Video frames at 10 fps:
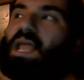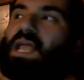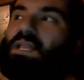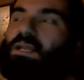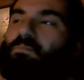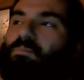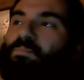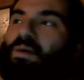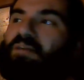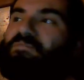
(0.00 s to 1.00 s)
8
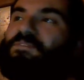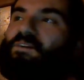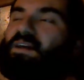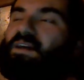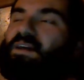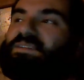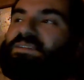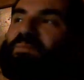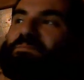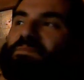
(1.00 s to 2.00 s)
by far has the
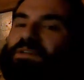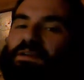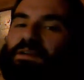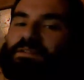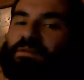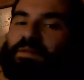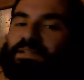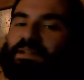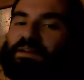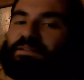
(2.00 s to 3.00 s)
best music, so that's
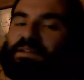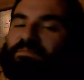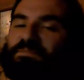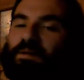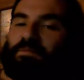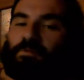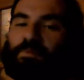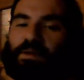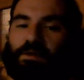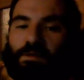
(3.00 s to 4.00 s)
like a soft spot for me.